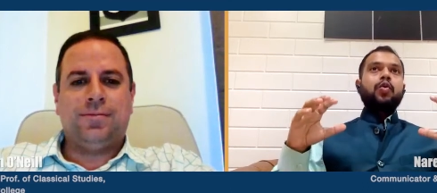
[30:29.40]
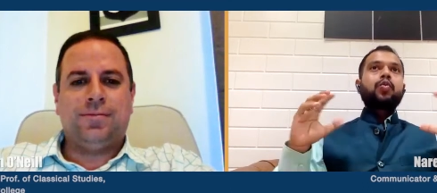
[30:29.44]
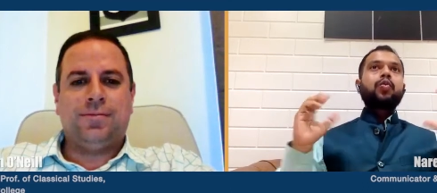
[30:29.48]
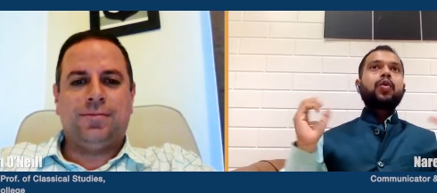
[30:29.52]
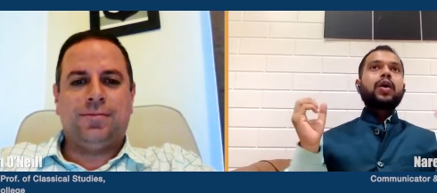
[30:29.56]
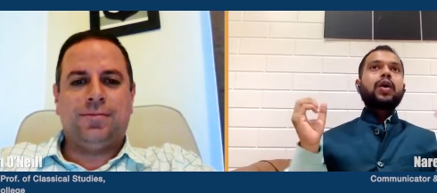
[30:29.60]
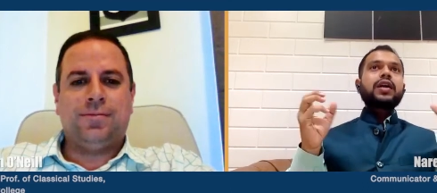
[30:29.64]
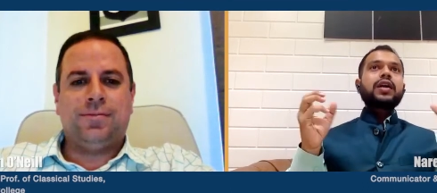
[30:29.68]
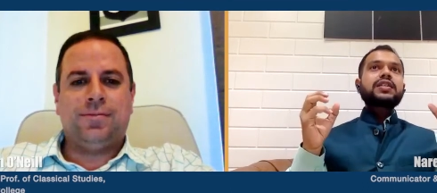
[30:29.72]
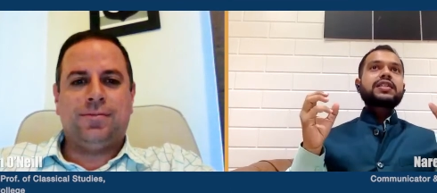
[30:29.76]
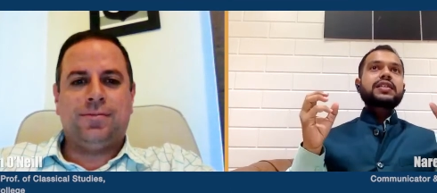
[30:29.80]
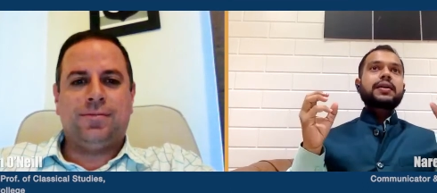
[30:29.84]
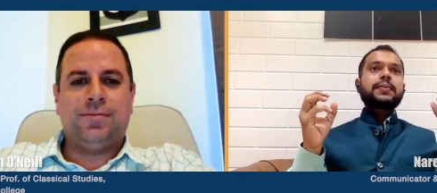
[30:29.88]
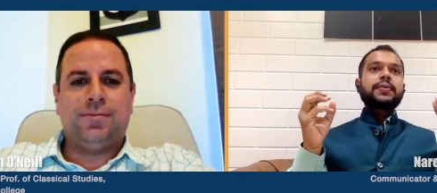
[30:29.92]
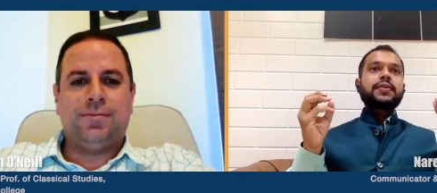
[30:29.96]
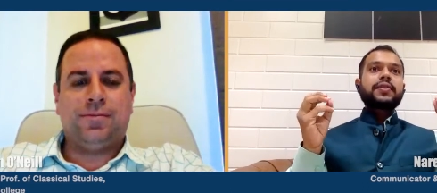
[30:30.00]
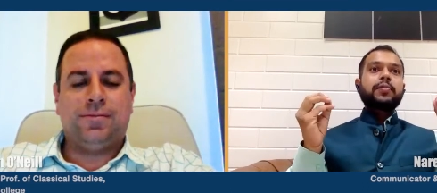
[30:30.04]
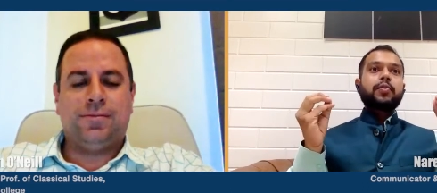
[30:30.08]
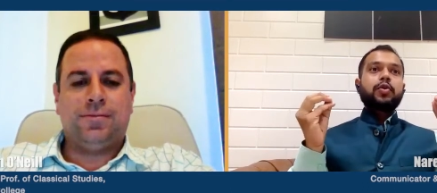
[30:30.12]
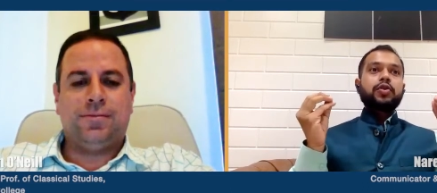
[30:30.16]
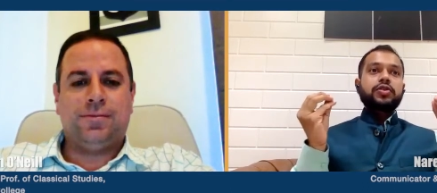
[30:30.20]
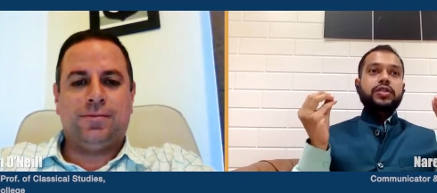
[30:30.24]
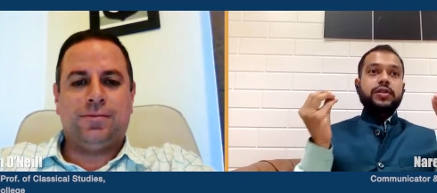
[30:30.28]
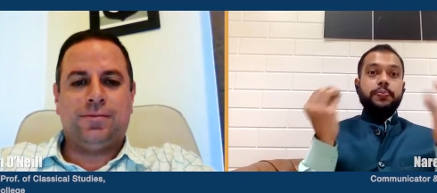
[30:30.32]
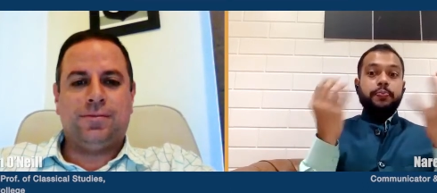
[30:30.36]
Speaker 1: who are some of the
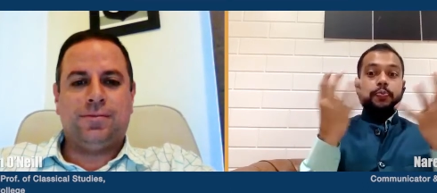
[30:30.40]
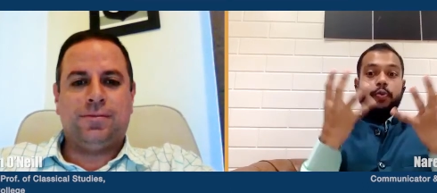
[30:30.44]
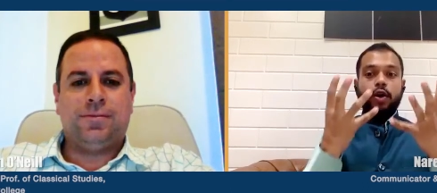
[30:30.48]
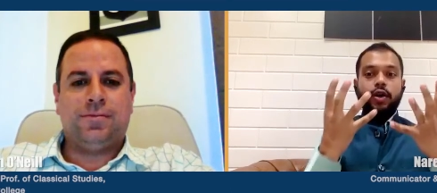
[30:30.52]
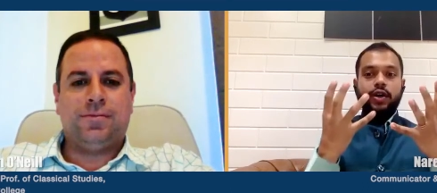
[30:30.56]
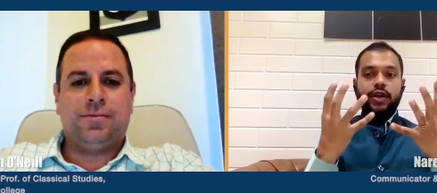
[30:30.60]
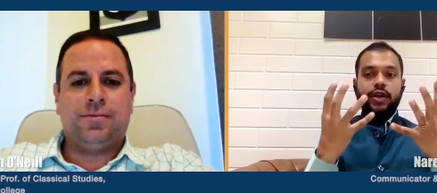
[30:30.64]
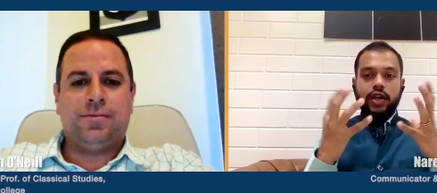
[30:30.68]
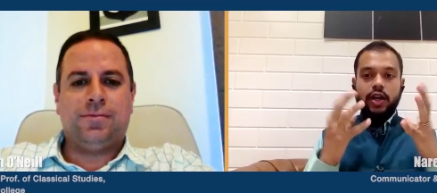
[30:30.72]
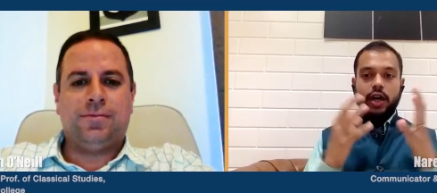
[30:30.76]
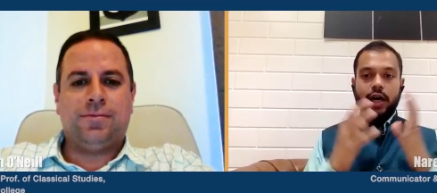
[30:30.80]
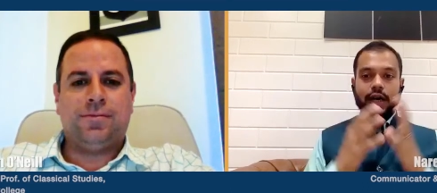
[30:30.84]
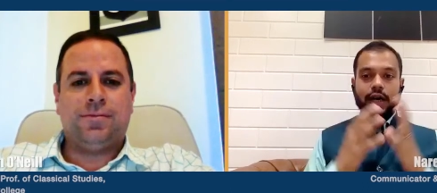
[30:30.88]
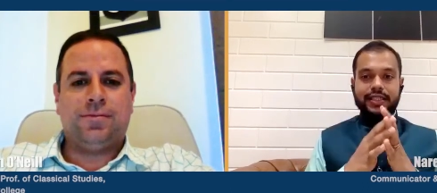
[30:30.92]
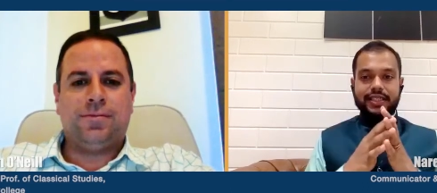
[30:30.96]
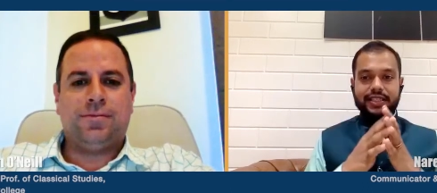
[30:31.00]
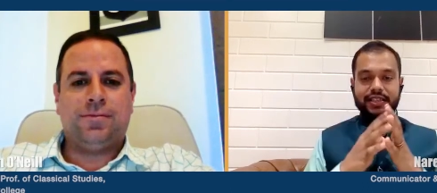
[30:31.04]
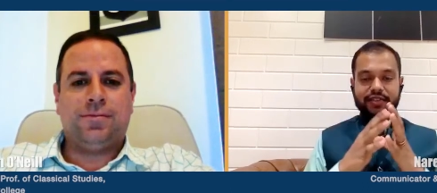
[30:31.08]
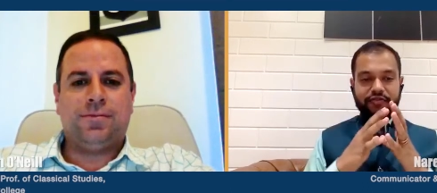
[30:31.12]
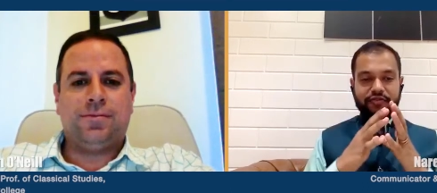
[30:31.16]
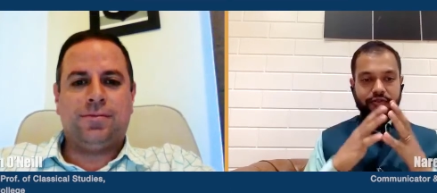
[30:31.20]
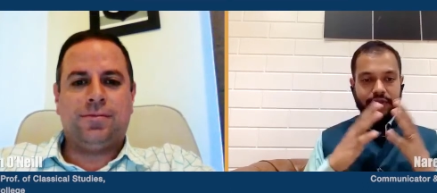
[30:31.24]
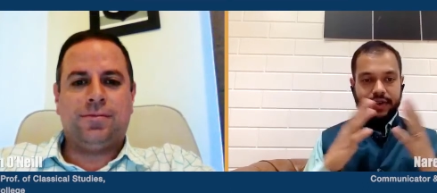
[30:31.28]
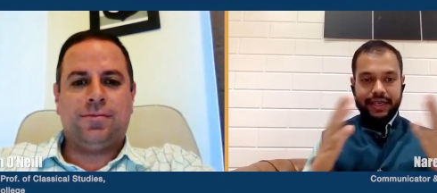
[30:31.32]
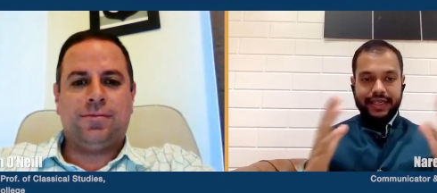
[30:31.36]
most important
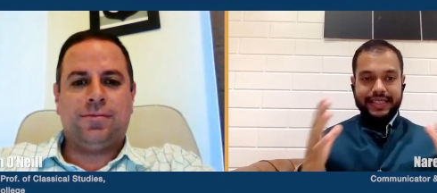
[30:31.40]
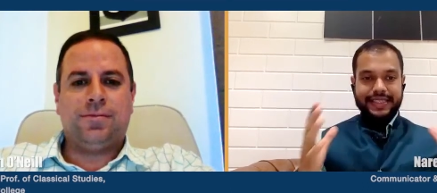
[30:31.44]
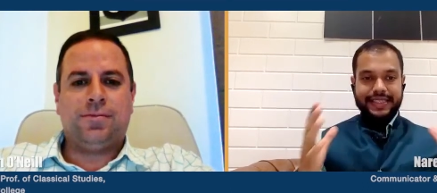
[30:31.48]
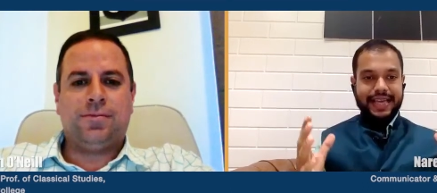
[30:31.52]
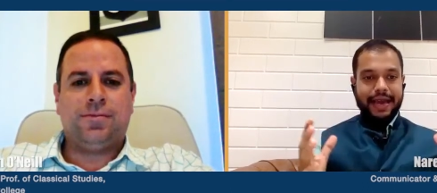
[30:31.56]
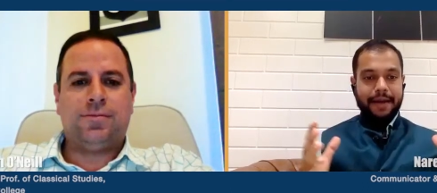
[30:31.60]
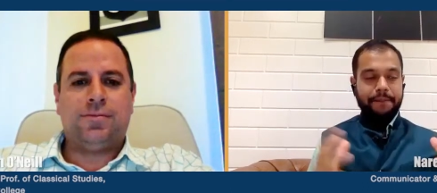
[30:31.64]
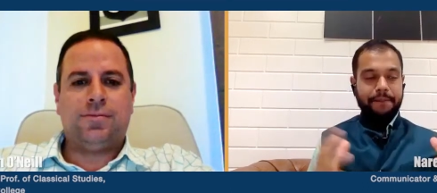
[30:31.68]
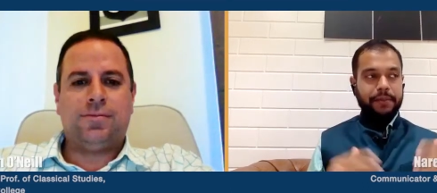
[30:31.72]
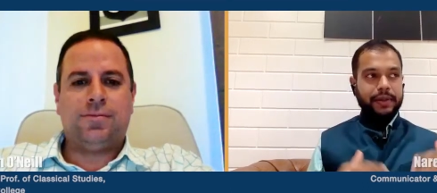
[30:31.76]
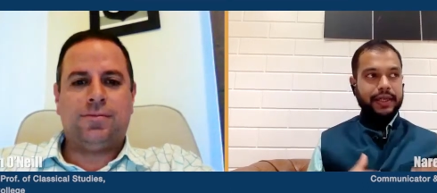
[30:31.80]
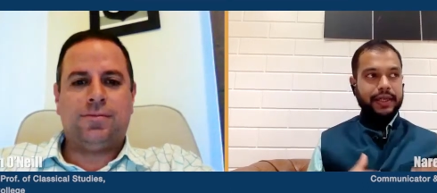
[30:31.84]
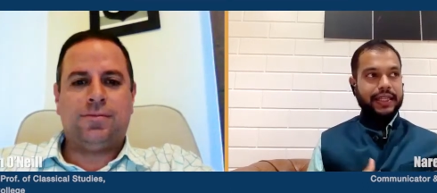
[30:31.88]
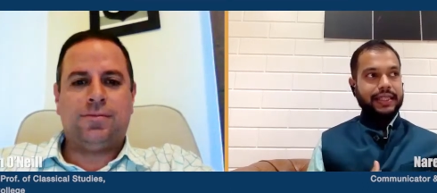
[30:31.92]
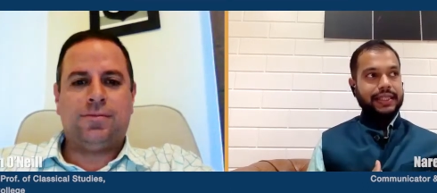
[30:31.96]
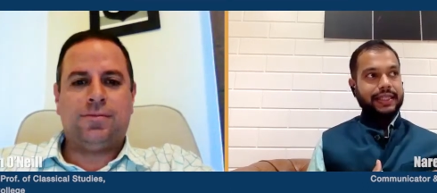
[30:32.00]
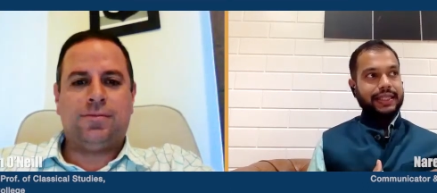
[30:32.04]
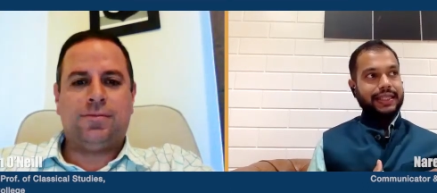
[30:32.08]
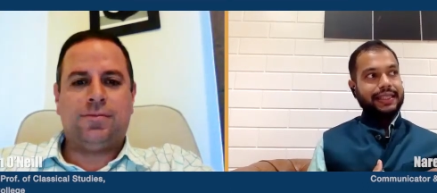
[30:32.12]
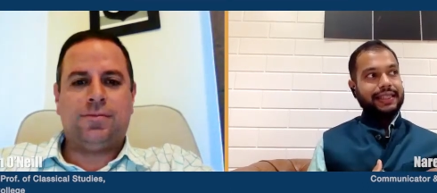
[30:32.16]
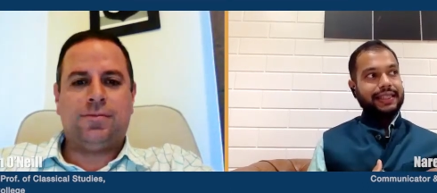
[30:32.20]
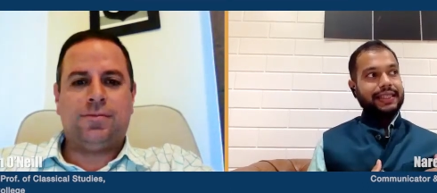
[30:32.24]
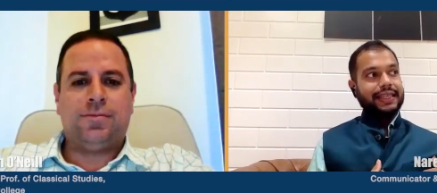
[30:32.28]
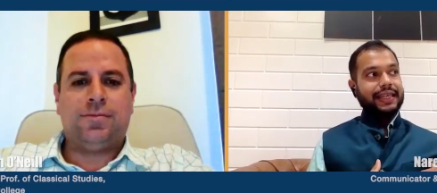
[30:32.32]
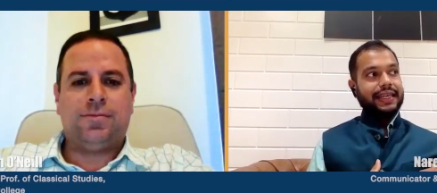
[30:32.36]
gods? For example, in,
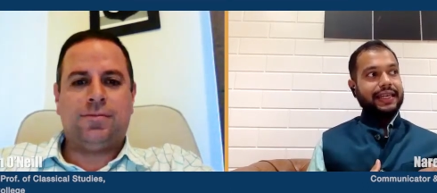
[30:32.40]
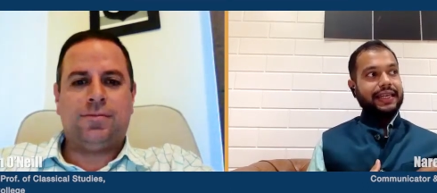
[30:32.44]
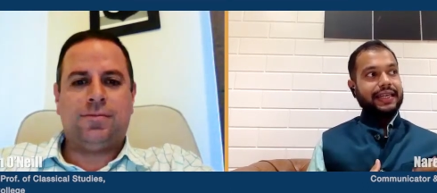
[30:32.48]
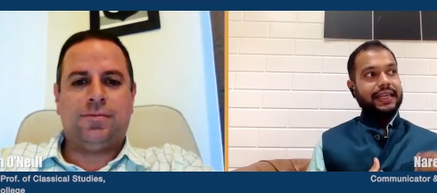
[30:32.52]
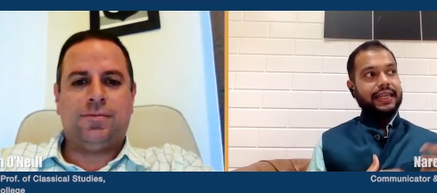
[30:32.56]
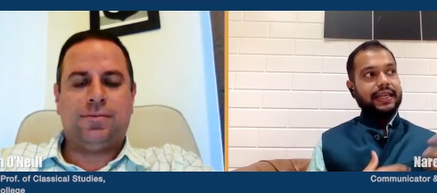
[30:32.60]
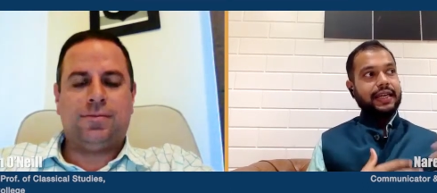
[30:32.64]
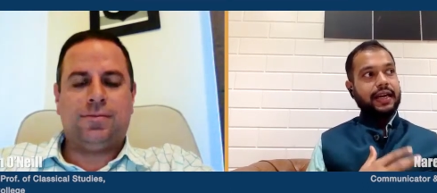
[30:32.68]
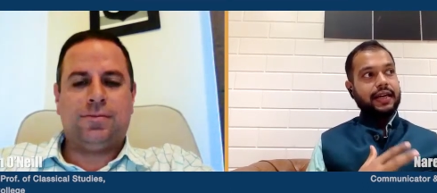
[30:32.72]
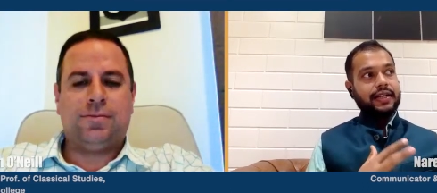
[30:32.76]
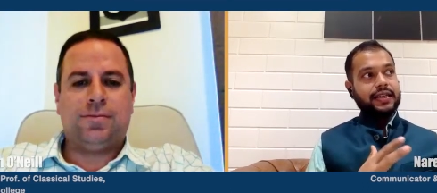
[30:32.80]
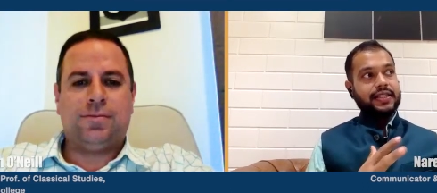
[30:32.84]
in the Indian